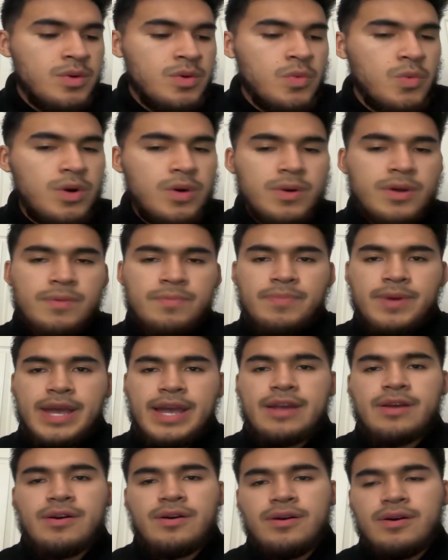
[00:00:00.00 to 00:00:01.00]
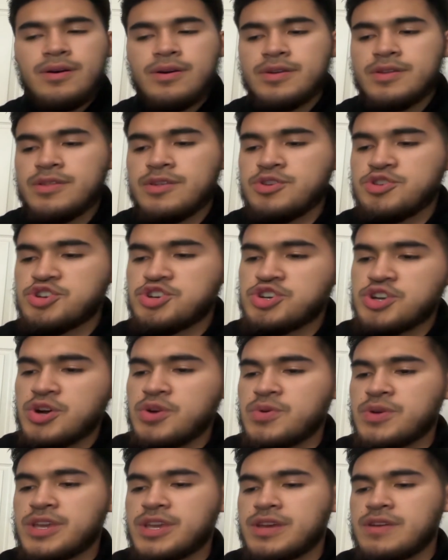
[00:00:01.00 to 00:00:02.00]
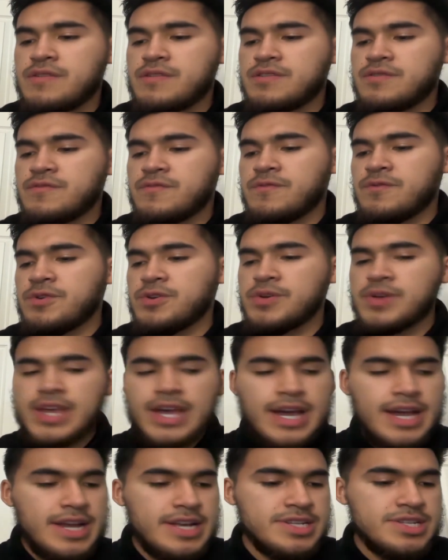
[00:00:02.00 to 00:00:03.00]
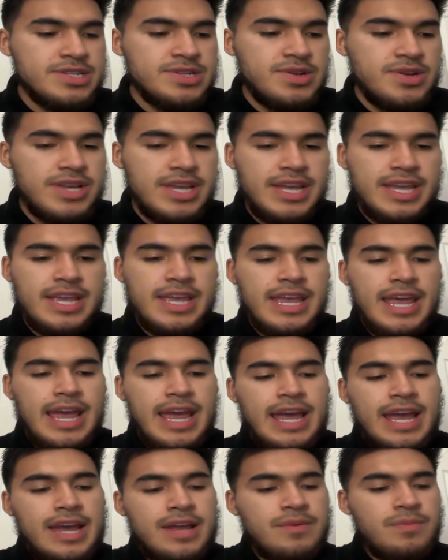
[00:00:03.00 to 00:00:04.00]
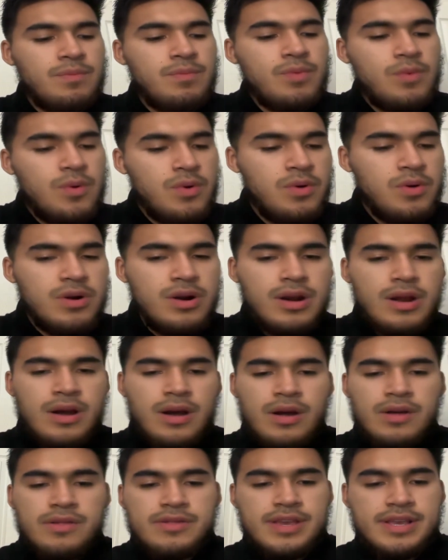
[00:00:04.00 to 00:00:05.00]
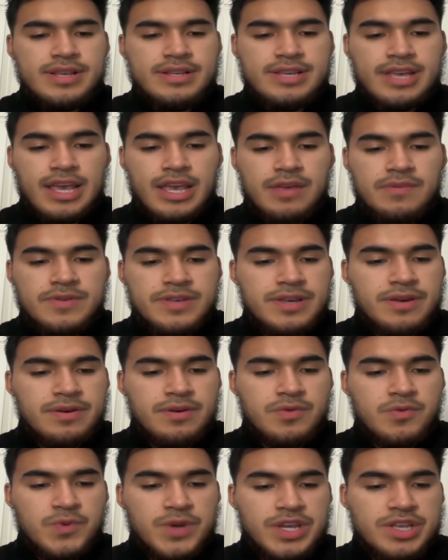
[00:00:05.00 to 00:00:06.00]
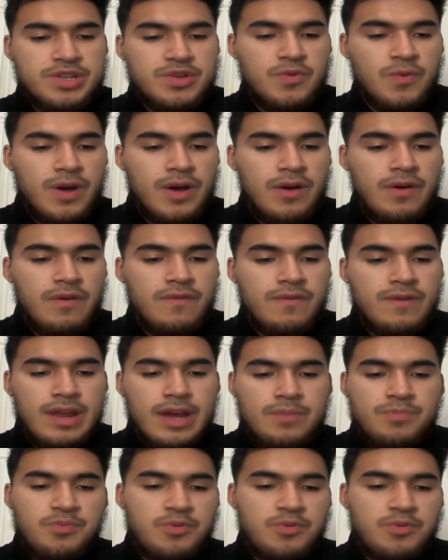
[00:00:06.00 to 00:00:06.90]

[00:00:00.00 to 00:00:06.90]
Welcome back on the show here for you guys. Looking at more on these games here in week 12, not